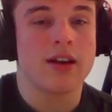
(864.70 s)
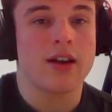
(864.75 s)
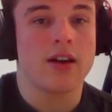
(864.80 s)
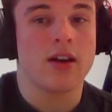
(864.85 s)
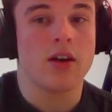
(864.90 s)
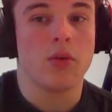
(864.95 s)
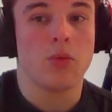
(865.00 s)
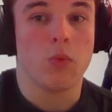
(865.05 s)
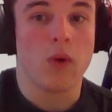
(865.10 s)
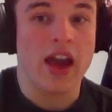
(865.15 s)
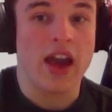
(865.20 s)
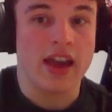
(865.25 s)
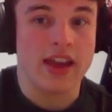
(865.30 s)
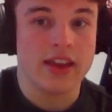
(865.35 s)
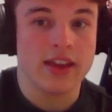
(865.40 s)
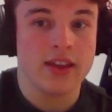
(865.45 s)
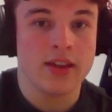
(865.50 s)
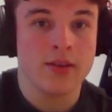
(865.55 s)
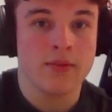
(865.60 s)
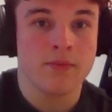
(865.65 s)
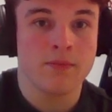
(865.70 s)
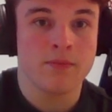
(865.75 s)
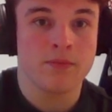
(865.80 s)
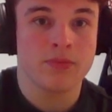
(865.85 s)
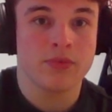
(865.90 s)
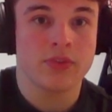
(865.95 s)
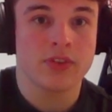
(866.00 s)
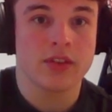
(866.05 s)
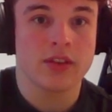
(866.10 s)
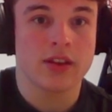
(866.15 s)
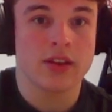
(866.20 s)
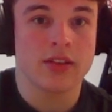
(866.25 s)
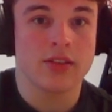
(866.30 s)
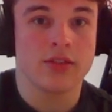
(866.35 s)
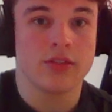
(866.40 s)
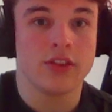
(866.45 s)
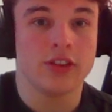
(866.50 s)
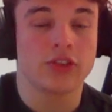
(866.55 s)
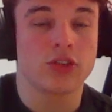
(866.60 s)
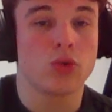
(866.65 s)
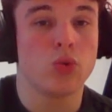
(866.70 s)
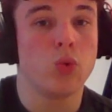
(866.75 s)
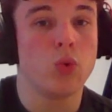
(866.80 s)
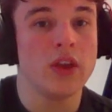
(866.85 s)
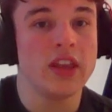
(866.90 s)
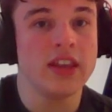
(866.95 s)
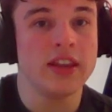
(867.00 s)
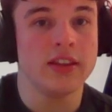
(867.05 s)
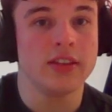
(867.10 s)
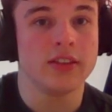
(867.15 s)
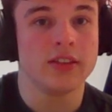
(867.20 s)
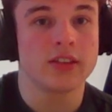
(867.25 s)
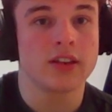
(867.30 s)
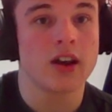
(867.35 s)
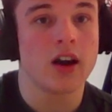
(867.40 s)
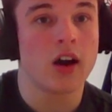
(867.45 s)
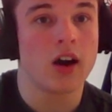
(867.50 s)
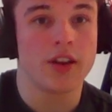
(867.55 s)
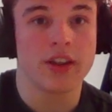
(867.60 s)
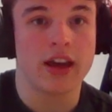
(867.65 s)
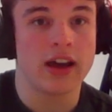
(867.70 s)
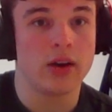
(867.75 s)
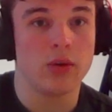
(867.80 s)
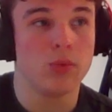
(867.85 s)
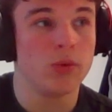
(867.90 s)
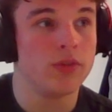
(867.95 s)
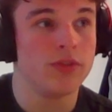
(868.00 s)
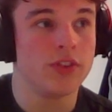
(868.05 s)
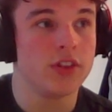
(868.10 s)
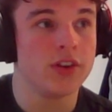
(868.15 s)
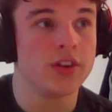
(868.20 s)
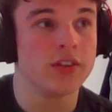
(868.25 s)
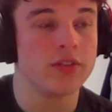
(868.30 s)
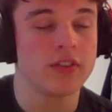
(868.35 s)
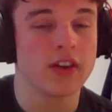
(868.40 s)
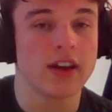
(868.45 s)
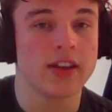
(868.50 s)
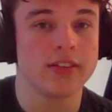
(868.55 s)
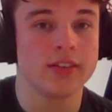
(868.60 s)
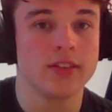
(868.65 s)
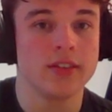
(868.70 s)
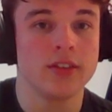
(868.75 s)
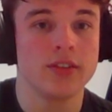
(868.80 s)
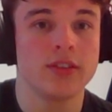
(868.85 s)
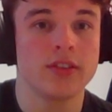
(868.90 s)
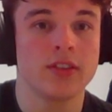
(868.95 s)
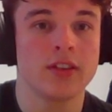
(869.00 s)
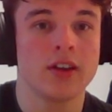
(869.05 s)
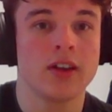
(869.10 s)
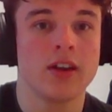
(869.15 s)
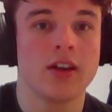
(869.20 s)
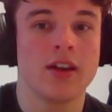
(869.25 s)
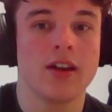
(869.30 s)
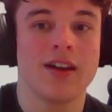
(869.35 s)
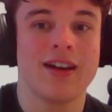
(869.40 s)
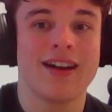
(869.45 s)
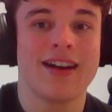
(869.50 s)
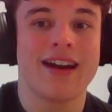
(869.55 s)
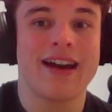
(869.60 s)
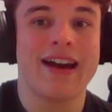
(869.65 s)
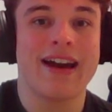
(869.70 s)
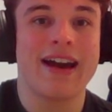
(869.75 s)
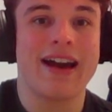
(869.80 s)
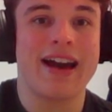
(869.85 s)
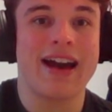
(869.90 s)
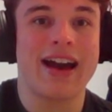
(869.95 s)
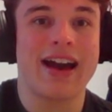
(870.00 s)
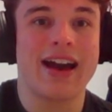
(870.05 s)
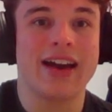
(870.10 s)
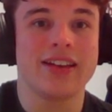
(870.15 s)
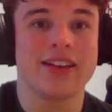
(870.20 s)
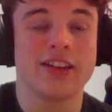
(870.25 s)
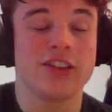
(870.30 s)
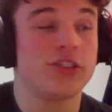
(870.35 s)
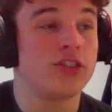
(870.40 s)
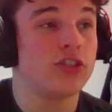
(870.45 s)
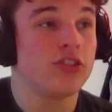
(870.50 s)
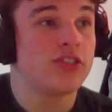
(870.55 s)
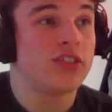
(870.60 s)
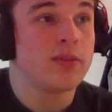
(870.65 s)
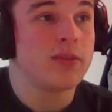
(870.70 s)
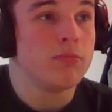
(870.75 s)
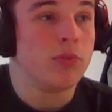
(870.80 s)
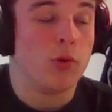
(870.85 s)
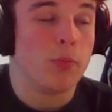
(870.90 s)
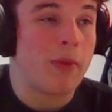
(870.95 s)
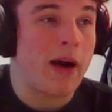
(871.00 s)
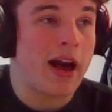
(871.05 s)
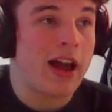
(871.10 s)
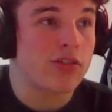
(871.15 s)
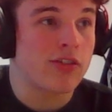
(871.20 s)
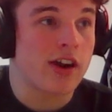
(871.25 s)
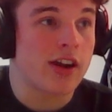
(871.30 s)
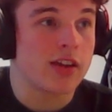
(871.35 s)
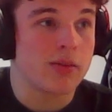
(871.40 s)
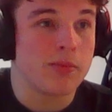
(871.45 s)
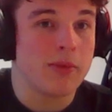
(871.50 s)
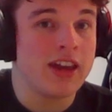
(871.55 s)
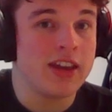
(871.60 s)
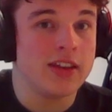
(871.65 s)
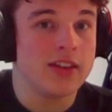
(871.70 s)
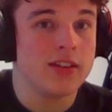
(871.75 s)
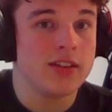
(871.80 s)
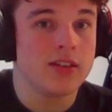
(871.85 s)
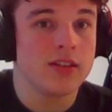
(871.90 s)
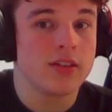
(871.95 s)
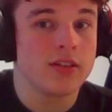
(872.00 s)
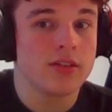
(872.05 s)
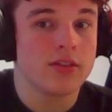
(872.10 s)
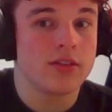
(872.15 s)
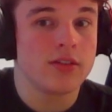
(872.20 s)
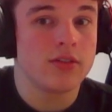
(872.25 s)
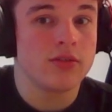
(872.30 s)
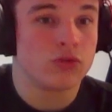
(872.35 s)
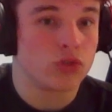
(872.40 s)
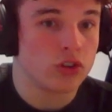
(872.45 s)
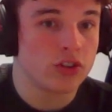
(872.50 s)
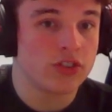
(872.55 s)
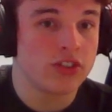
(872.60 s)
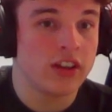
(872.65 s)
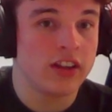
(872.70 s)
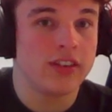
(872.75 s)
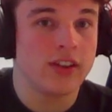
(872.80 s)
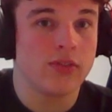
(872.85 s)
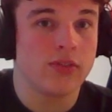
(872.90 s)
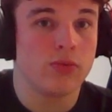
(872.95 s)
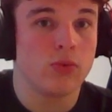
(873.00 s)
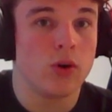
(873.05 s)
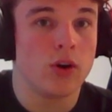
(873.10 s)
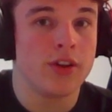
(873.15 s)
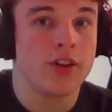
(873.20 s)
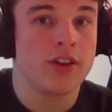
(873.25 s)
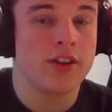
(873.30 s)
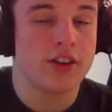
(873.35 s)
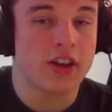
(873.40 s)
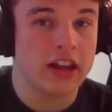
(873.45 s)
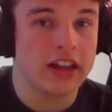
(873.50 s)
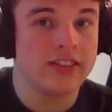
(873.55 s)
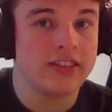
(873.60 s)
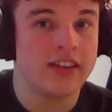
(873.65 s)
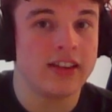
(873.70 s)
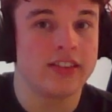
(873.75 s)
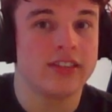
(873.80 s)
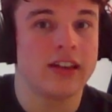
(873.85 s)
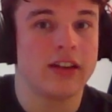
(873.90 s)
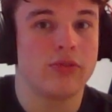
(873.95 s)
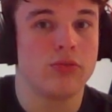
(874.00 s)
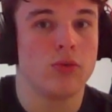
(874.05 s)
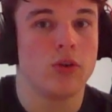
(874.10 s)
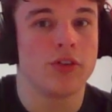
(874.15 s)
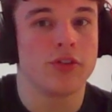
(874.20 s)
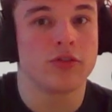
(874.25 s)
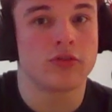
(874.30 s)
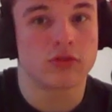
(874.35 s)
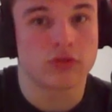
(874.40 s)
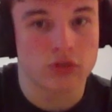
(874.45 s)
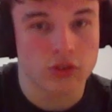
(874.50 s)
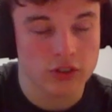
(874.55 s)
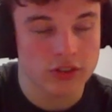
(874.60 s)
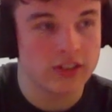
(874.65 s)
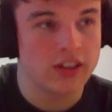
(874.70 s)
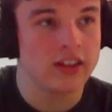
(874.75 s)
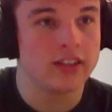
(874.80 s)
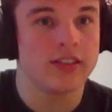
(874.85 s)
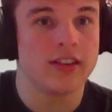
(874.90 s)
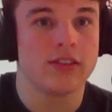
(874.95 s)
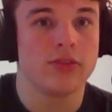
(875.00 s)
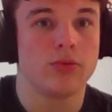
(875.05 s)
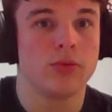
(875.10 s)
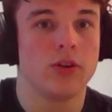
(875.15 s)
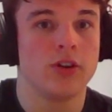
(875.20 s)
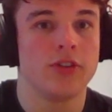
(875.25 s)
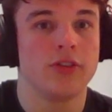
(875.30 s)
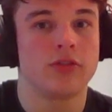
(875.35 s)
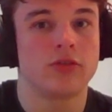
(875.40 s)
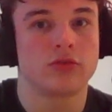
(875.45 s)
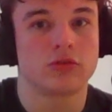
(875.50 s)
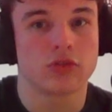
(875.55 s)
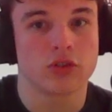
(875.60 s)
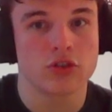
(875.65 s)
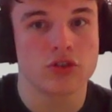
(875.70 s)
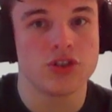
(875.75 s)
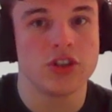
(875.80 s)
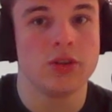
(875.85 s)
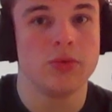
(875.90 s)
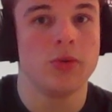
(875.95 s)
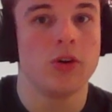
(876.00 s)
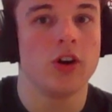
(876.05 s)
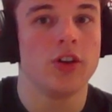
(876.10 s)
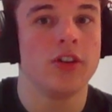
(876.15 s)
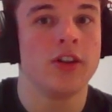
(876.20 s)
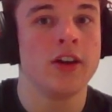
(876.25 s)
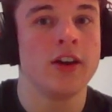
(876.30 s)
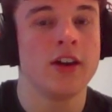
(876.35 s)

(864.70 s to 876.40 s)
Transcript: away. This queen can't help with the defense, and it's just simple back rank mate. Rook takes f1, knight takes f1, rook takes f1, rook g1,